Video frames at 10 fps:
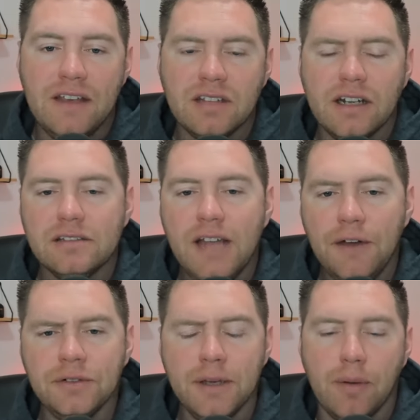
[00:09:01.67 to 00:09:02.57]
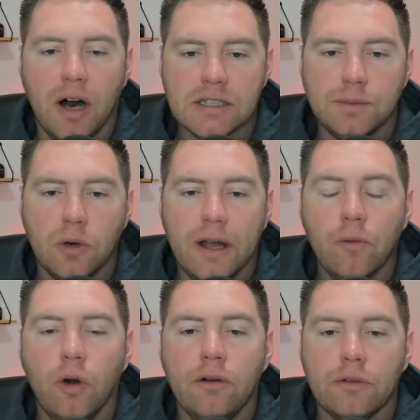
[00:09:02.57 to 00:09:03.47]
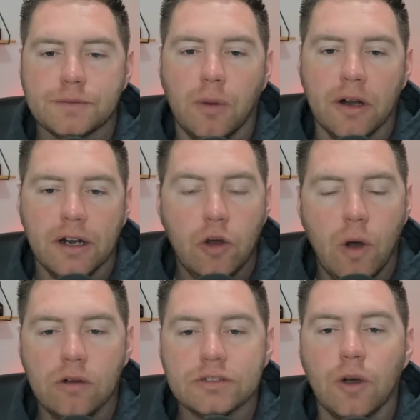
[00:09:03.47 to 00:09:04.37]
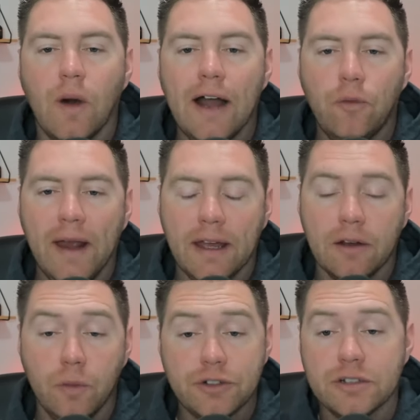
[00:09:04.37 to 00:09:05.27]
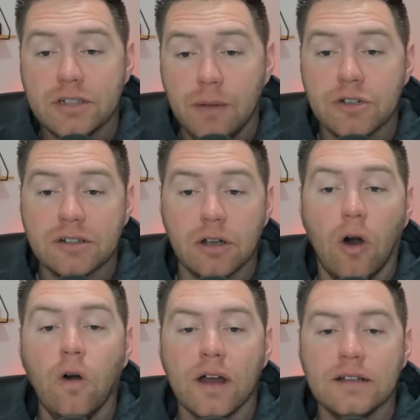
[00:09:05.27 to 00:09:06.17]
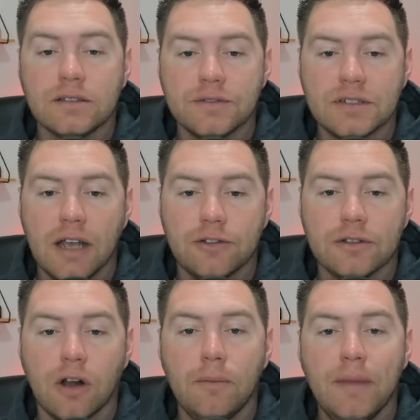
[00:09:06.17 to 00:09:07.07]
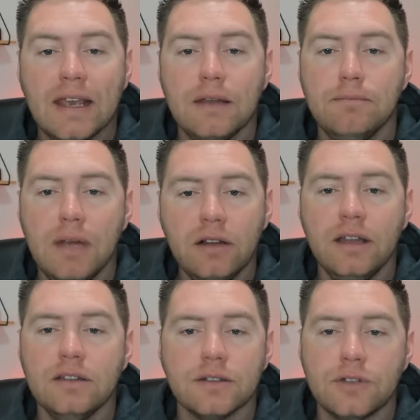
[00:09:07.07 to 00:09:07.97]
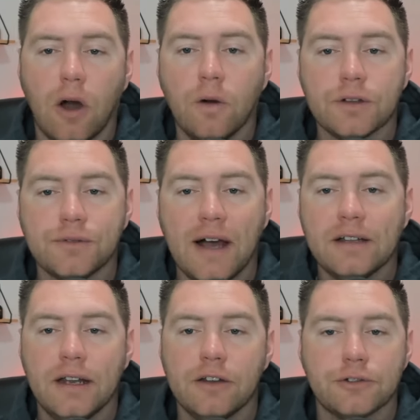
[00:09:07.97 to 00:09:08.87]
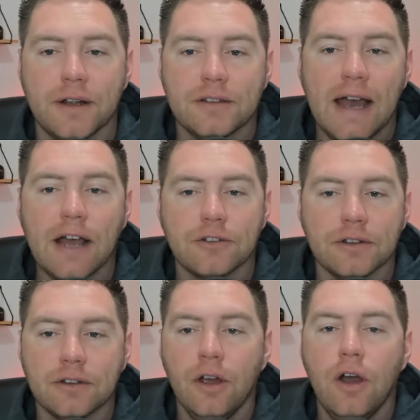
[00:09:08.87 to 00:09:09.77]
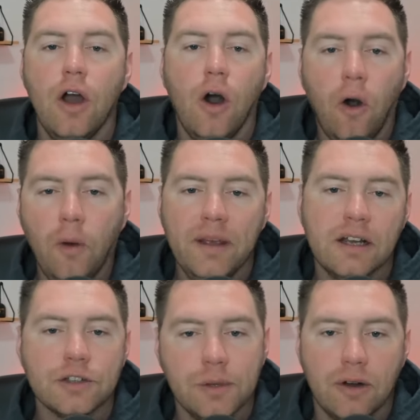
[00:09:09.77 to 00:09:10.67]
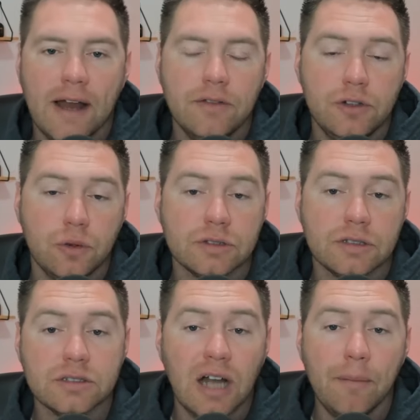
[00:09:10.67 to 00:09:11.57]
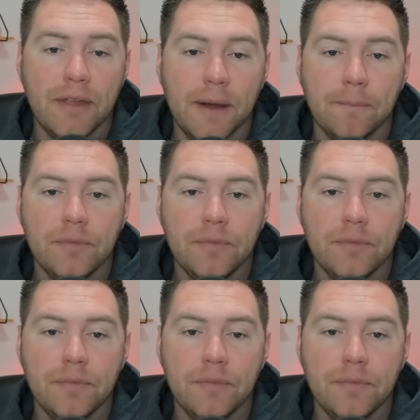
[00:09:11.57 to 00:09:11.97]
said it's definitely possible, and Warren responded, quote, so Iran, which is subject to all kinds of sanctions, are making millions of dollars validating transactions, all because we don't have the tools to stop them.